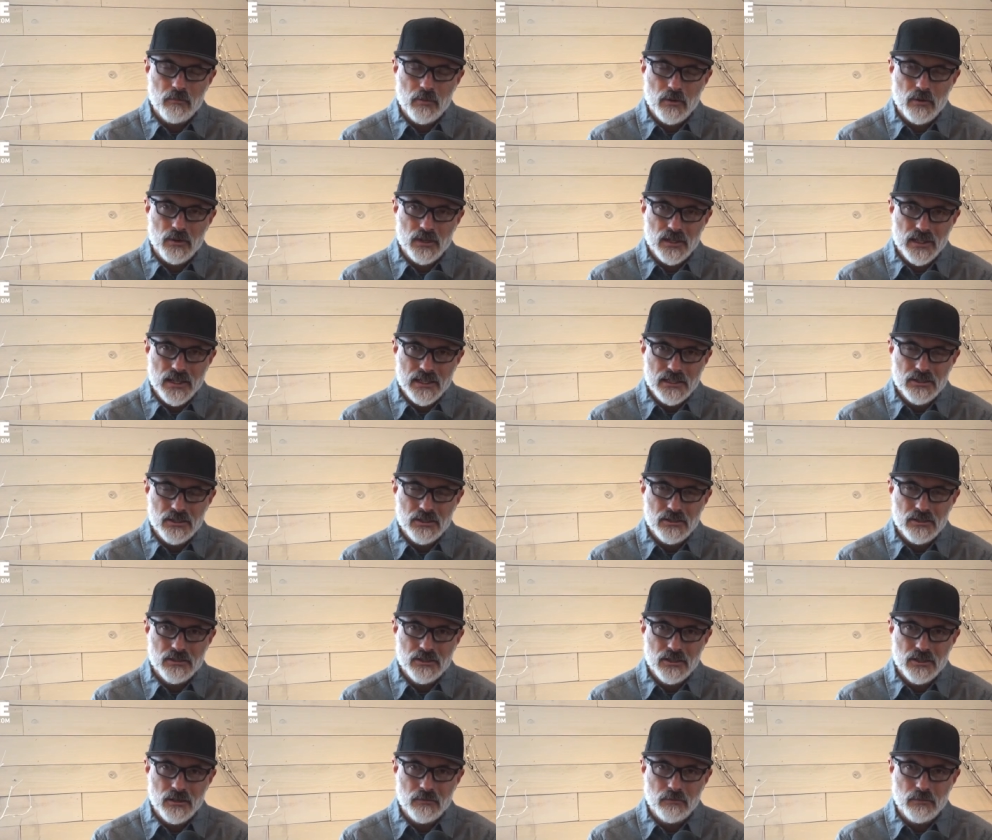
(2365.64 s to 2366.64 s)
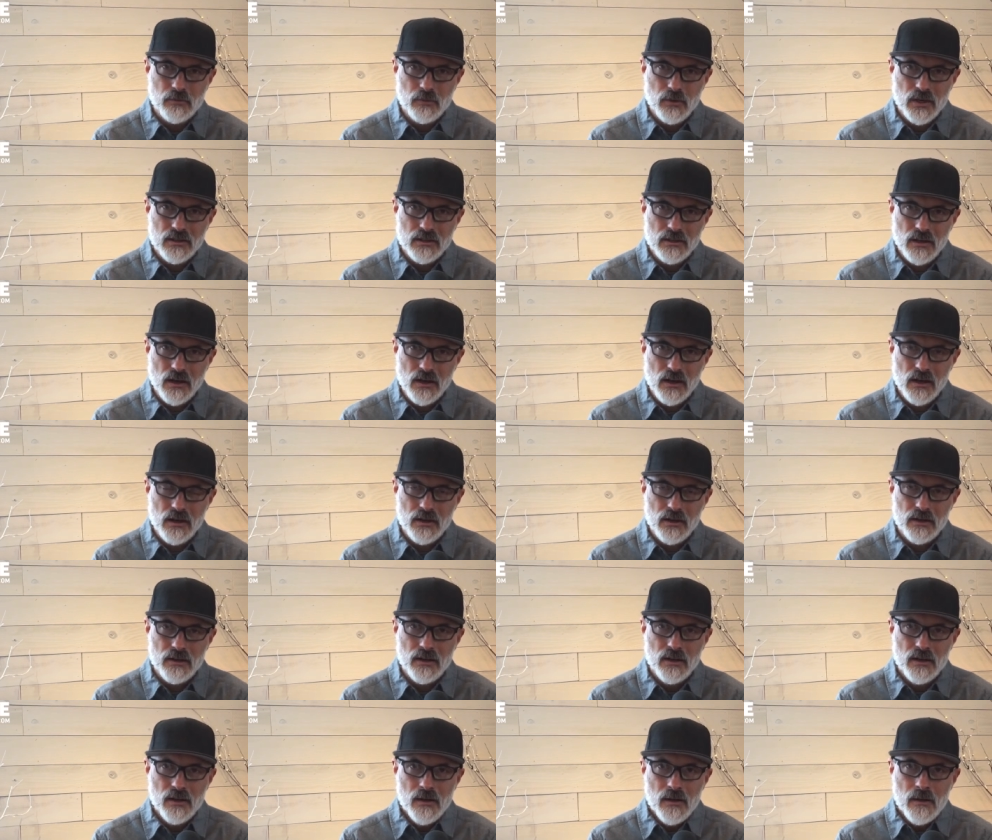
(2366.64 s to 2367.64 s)
a relationship with God,
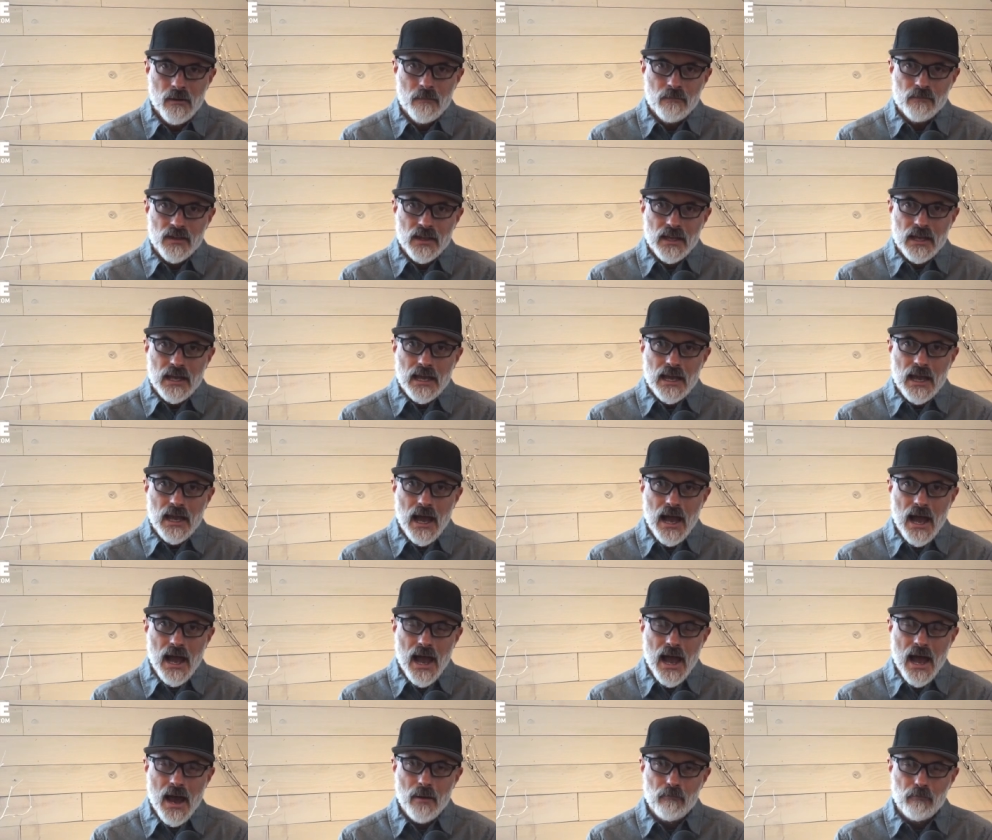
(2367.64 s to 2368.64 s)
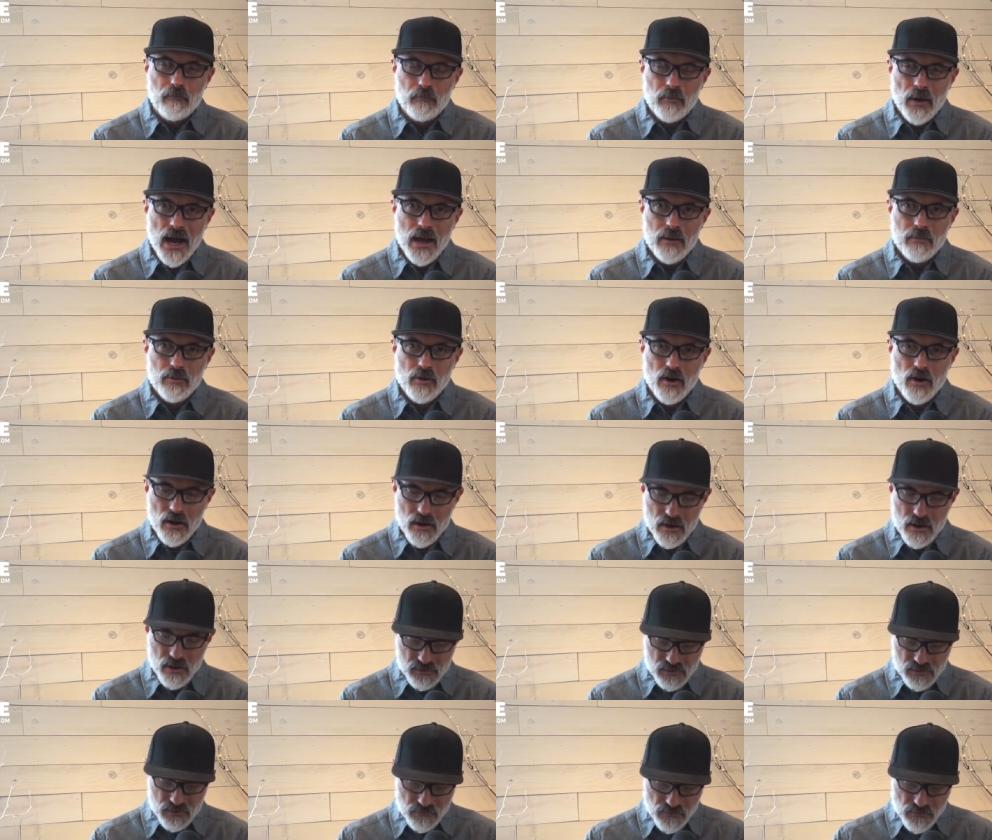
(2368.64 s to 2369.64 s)
a
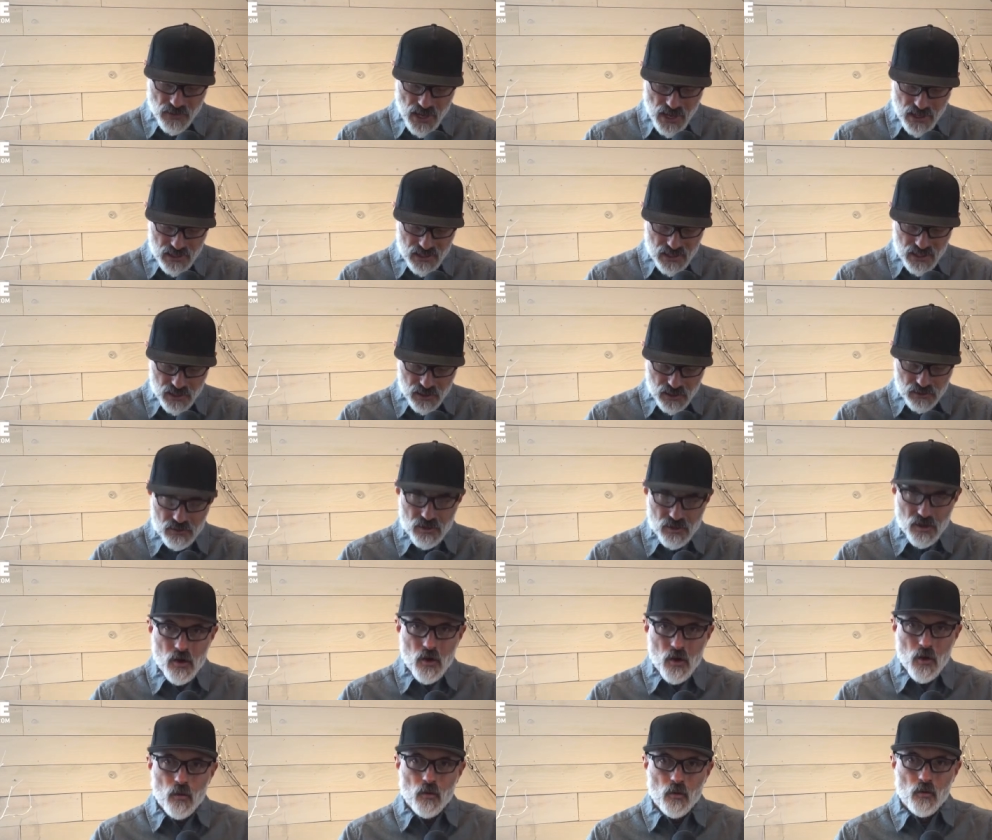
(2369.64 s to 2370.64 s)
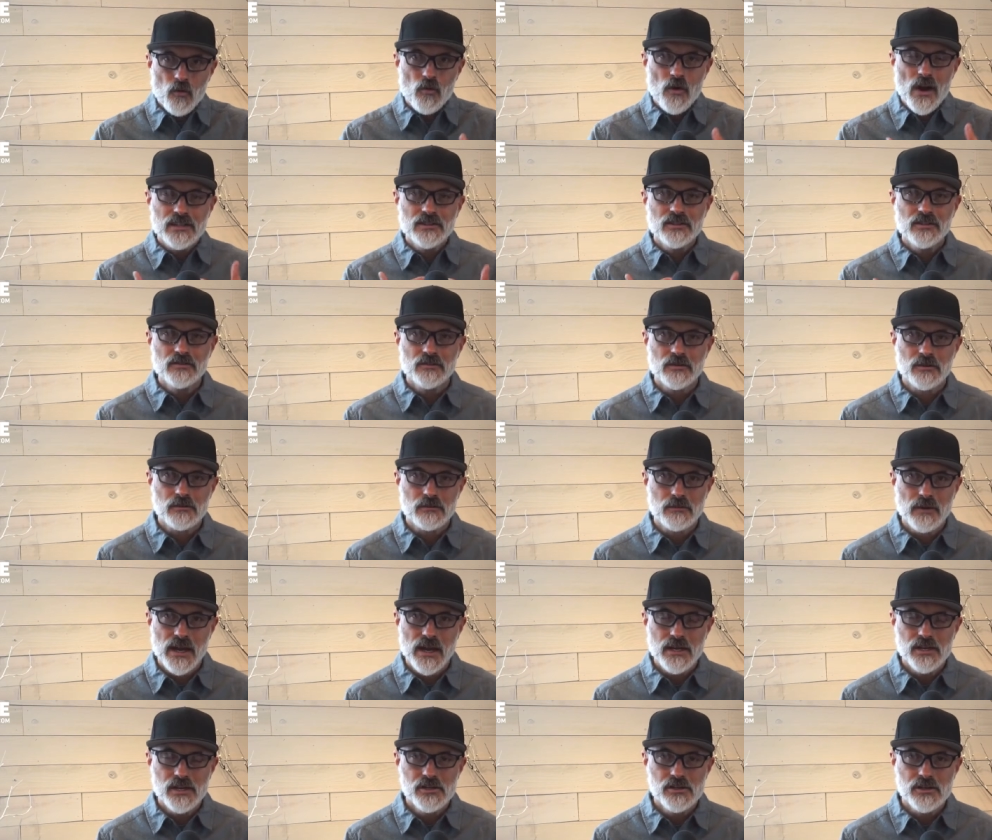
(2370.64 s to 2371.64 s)
byproduct of that is
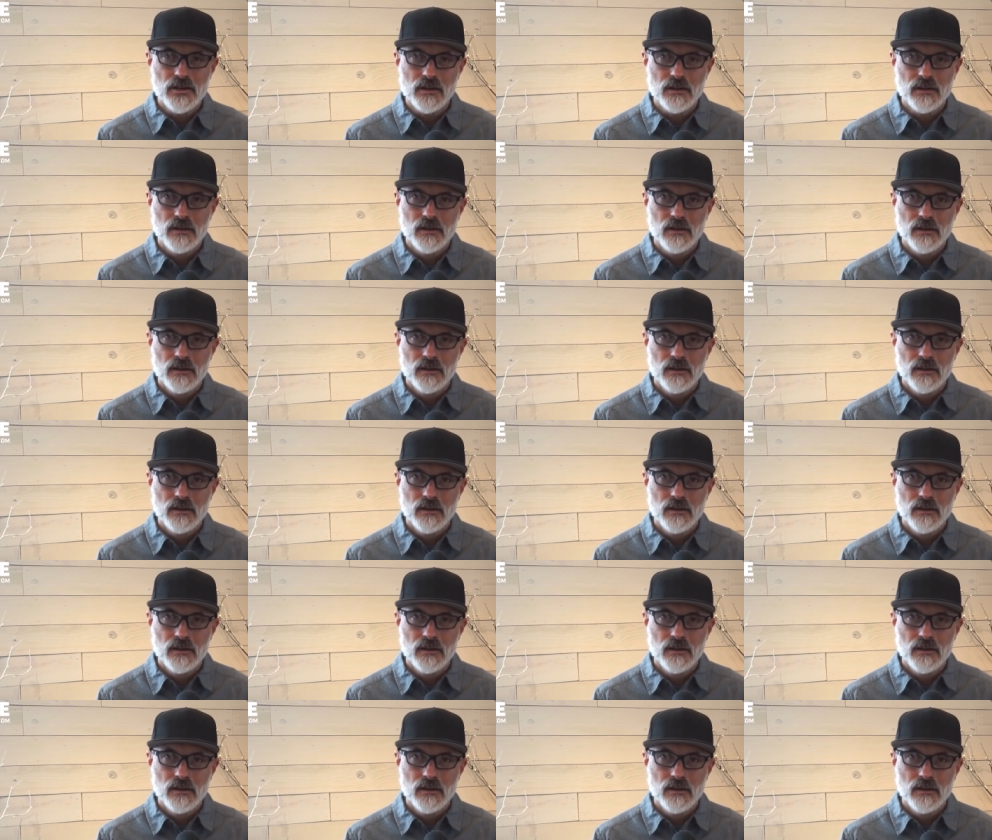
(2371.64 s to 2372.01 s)
restoration.